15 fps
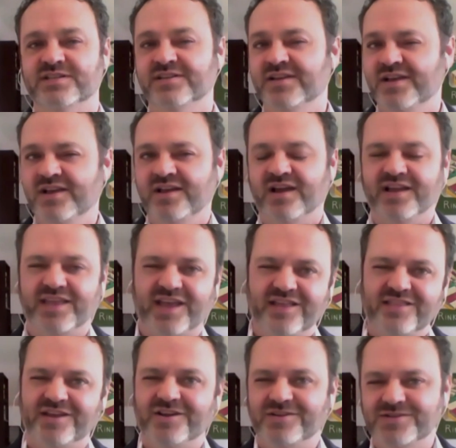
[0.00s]
And
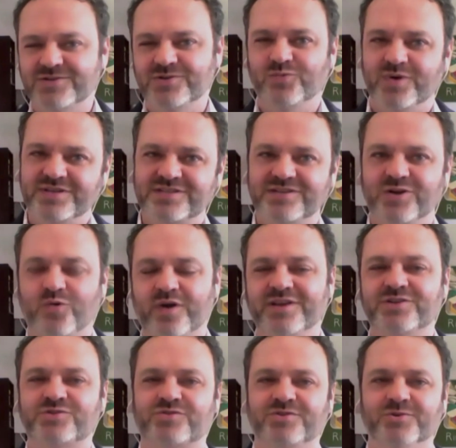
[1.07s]
again, that also wasn't
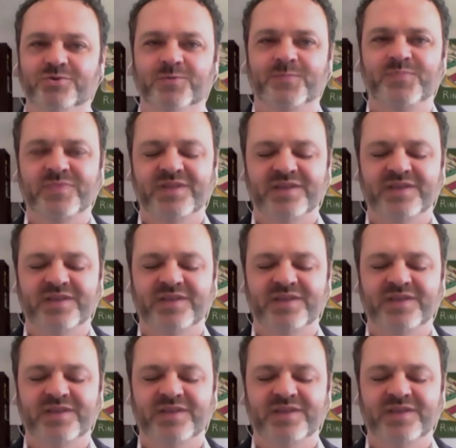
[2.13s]
quite true.